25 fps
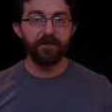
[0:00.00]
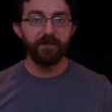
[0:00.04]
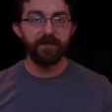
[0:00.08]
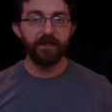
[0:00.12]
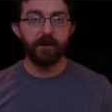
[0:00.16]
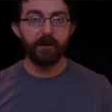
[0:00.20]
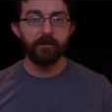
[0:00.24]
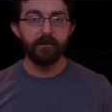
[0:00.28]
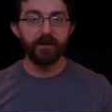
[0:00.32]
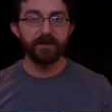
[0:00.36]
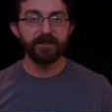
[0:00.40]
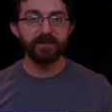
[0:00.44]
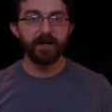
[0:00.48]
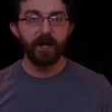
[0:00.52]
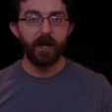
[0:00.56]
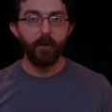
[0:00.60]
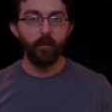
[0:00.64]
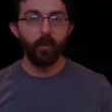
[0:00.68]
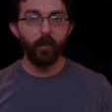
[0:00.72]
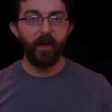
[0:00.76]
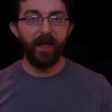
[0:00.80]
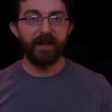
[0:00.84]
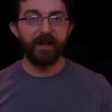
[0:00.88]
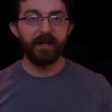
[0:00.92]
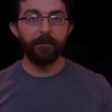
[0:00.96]
theories
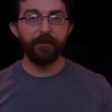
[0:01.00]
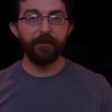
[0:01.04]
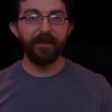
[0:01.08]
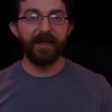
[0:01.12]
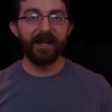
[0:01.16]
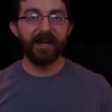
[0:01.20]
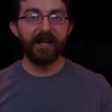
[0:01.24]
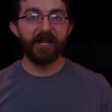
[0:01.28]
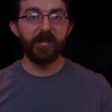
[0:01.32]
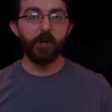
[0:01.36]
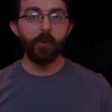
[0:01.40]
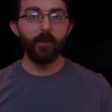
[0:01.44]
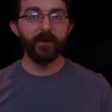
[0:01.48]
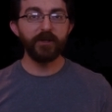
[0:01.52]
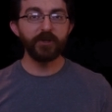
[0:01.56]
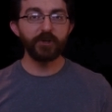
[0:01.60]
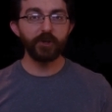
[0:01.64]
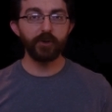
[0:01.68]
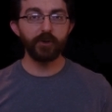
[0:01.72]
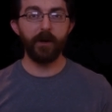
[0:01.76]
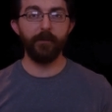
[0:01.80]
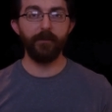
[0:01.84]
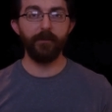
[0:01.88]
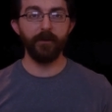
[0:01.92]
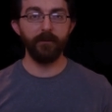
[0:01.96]
will end up getting you in
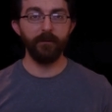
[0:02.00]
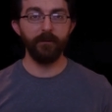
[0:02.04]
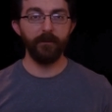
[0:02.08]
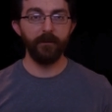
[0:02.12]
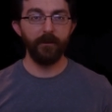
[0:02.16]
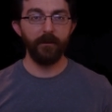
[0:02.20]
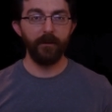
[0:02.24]
trouble,